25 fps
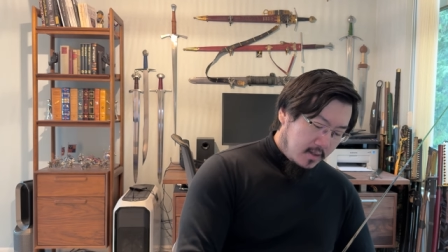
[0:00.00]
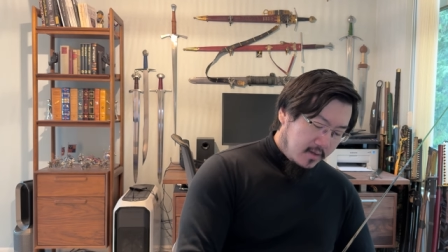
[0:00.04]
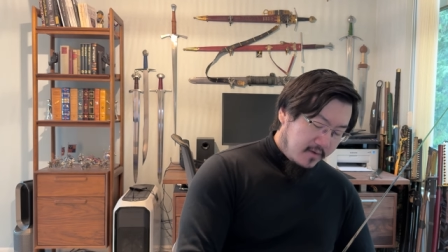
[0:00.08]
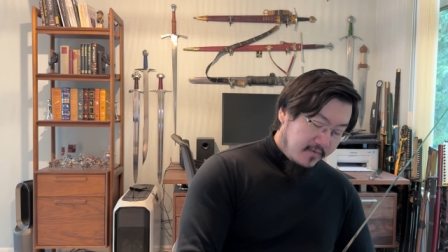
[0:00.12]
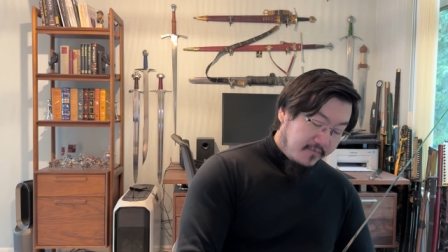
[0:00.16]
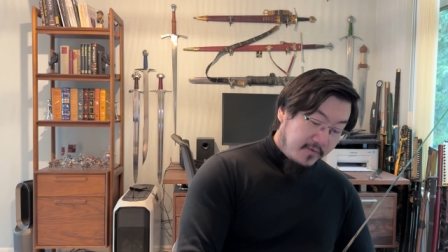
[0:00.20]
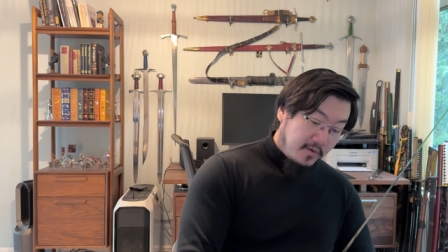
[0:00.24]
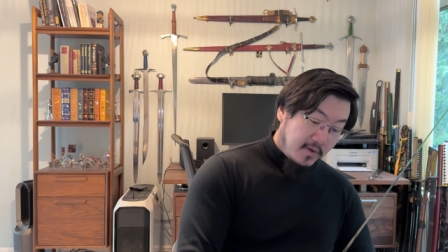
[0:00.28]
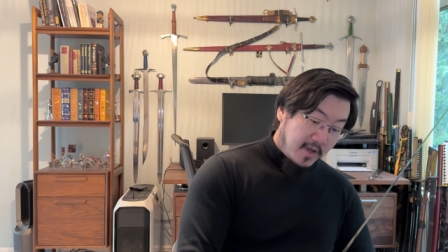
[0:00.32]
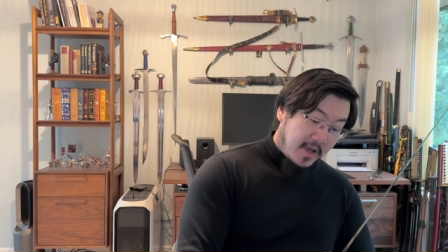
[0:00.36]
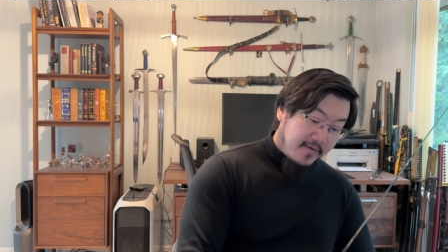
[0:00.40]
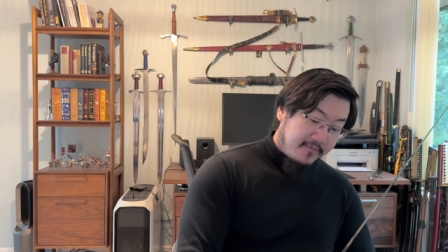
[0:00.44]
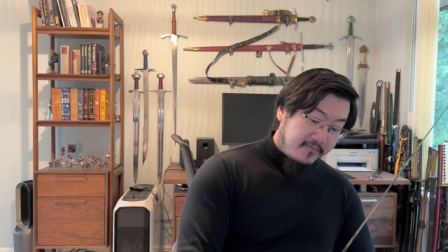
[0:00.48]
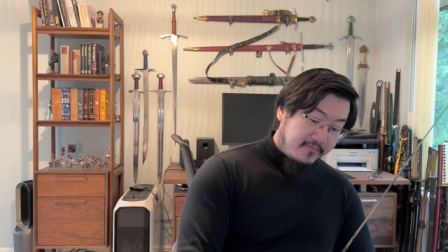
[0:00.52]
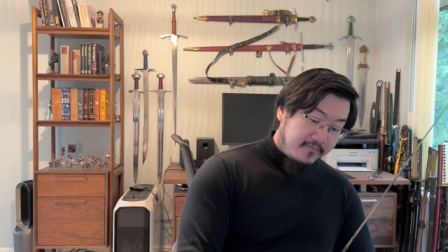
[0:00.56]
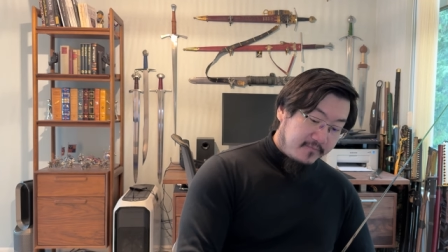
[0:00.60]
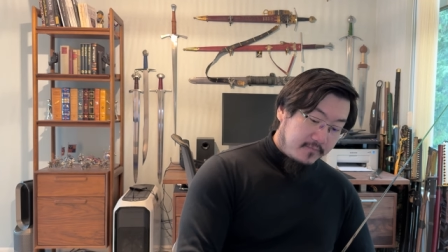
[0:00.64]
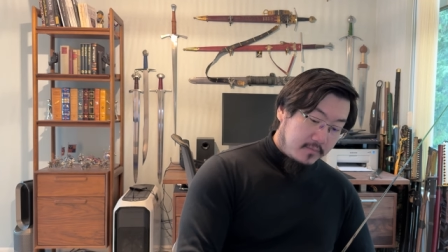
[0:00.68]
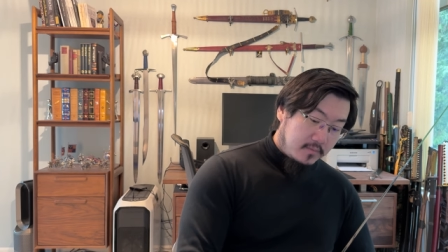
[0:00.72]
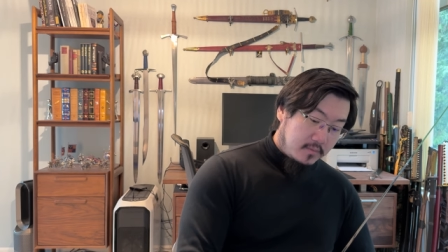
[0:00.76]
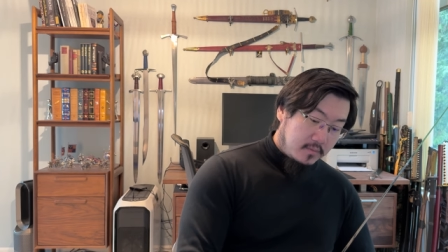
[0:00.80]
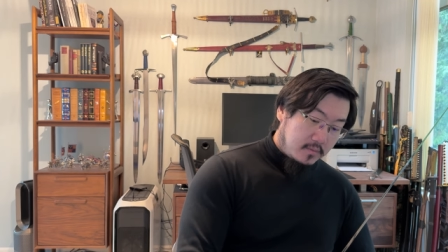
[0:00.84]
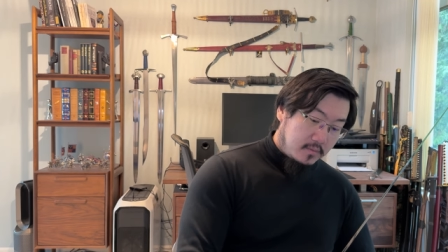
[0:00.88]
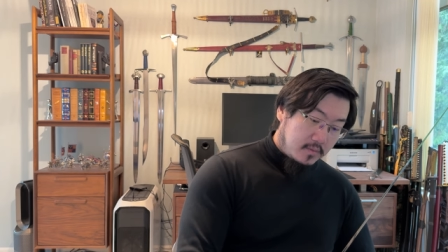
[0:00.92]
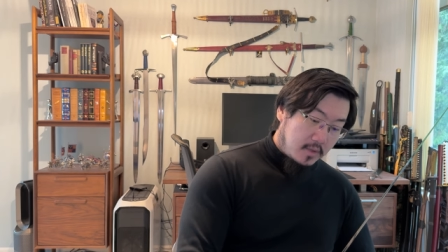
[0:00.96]
if you have
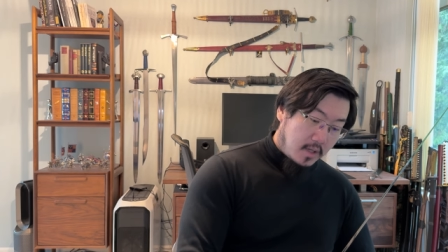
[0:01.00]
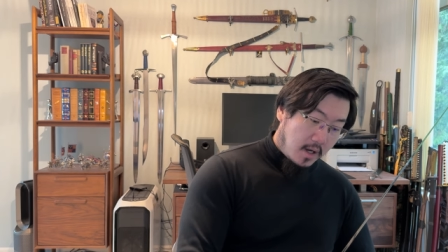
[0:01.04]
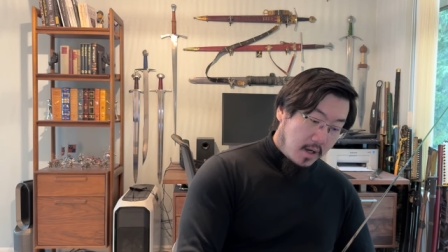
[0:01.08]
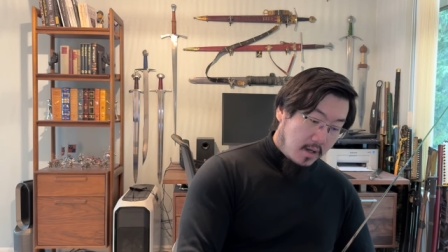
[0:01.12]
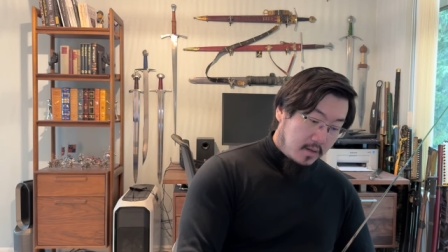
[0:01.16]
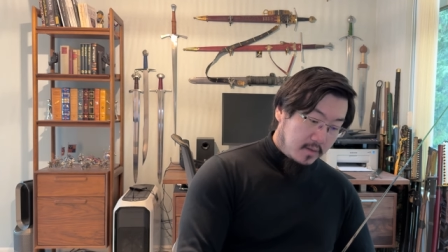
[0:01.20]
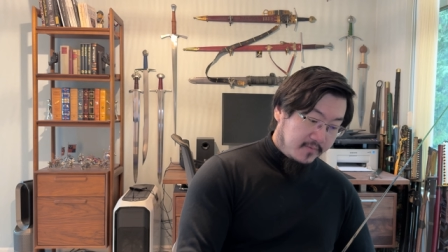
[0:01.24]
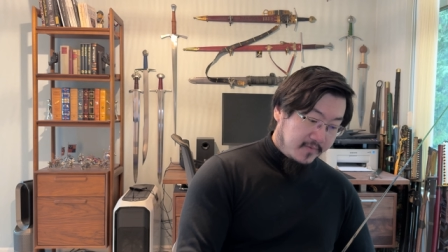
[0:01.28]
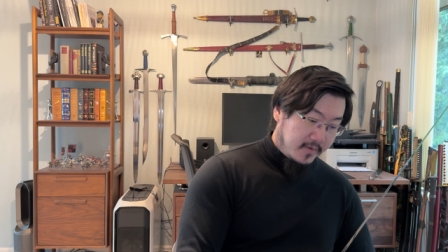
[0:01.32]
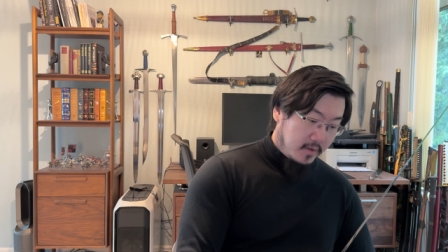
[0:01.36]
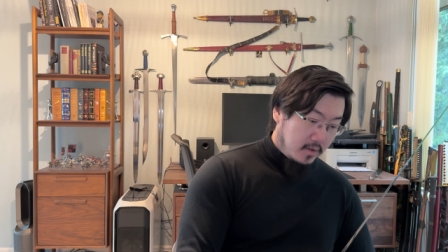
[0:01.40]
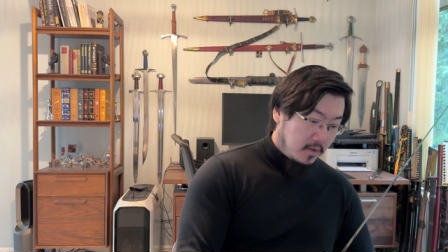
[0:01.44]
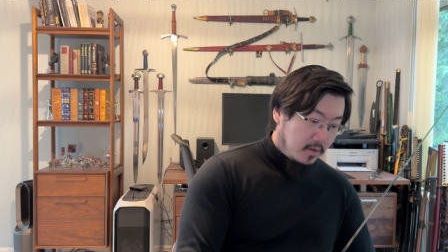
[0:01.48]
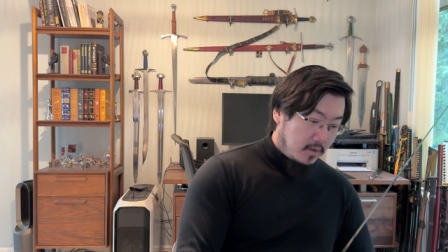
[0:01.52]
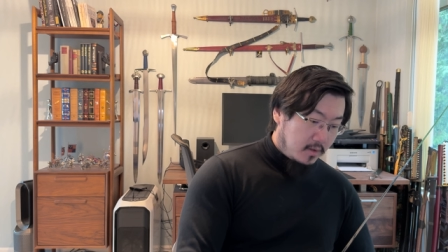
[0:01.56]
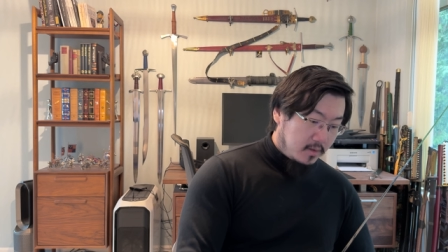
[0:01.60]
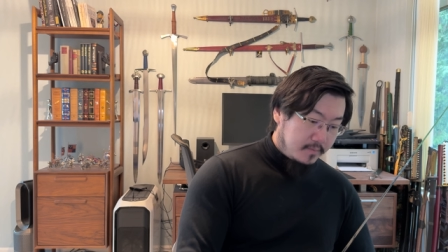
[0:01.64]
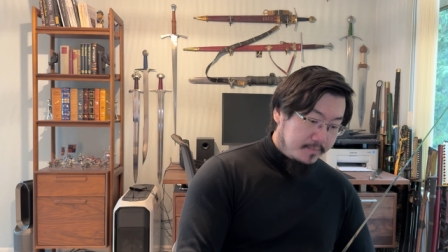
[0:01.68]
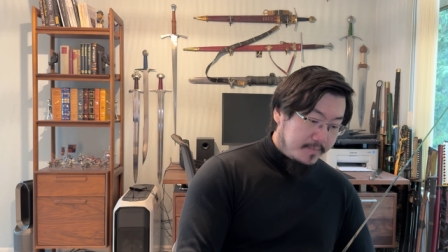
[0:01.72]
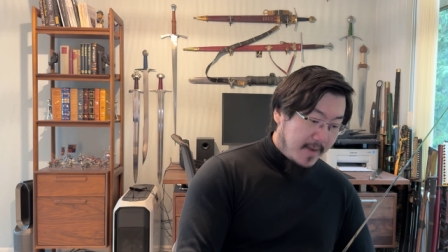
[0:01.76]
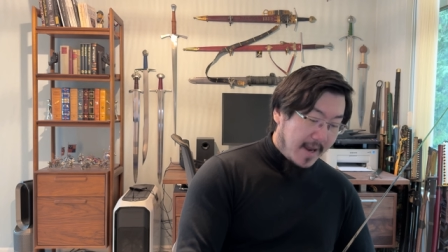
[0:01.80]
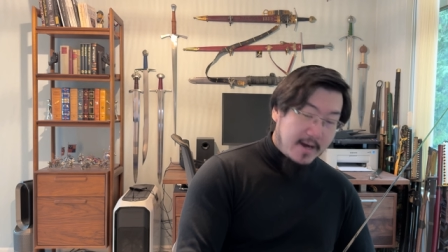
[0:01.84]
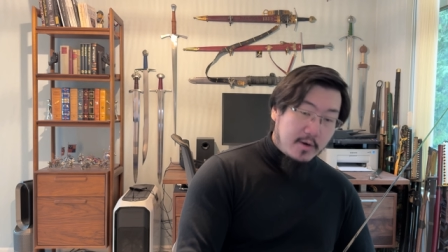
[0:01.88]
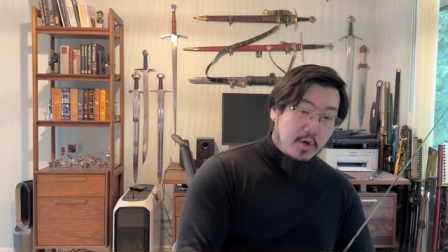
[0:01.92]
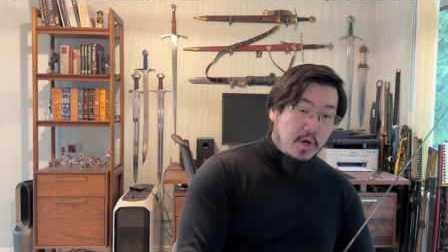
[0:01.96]
all of your
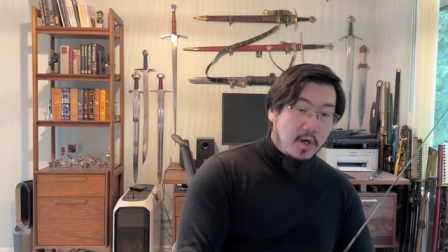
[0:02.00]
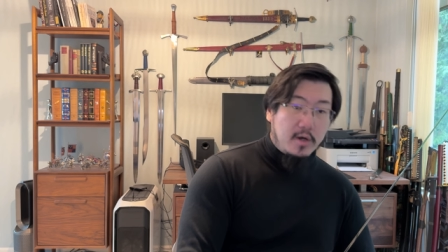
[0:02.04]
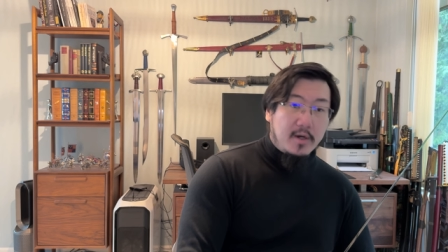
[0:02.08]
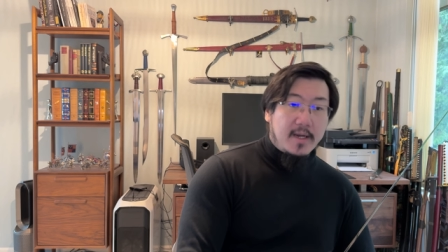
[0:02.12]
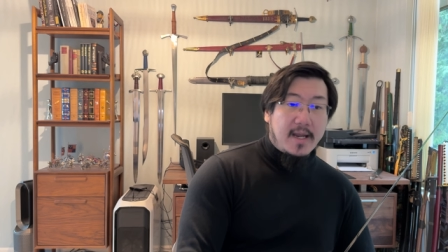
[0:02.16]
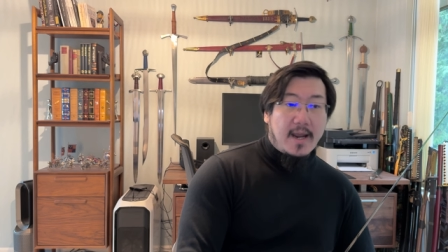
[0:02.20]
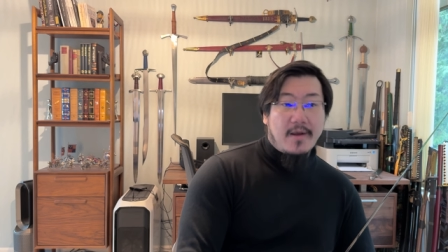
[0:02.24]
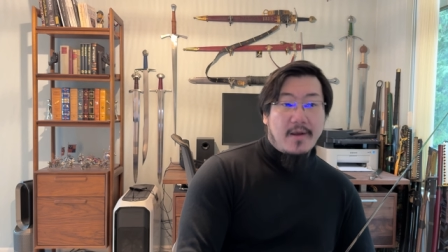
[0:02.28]
background